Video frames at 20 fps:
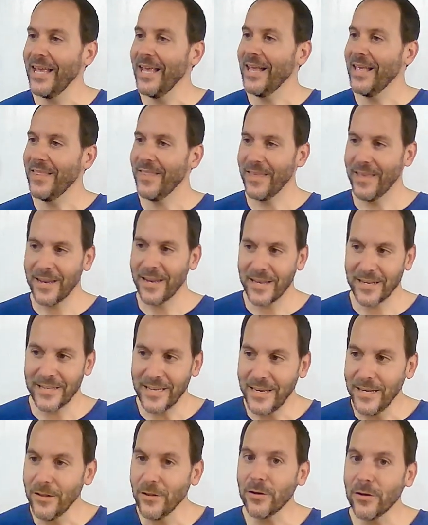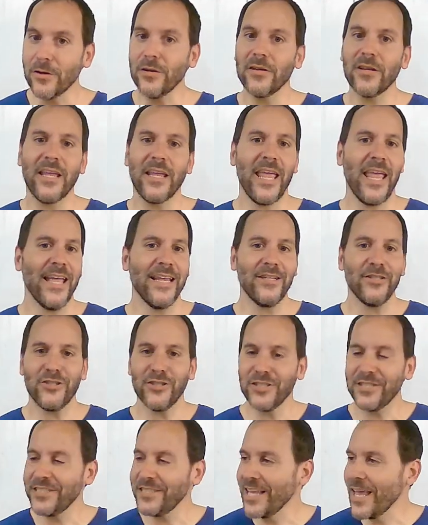then a dealer can't
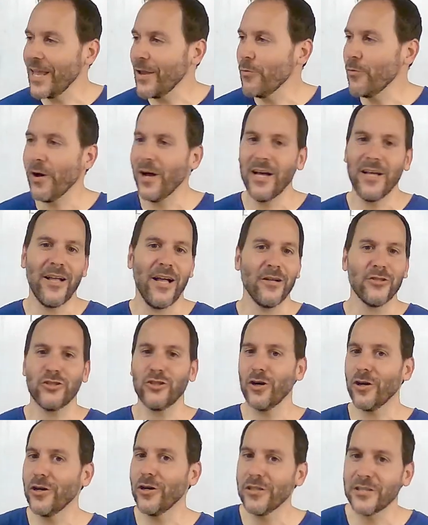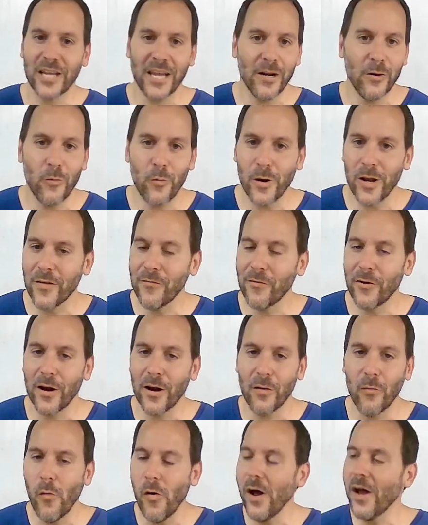just say, well, I'll charge kind of whatever
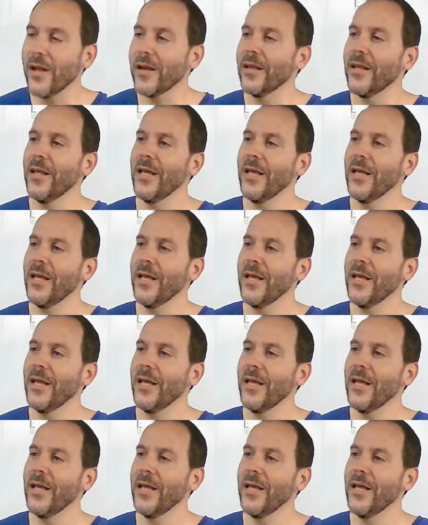I want.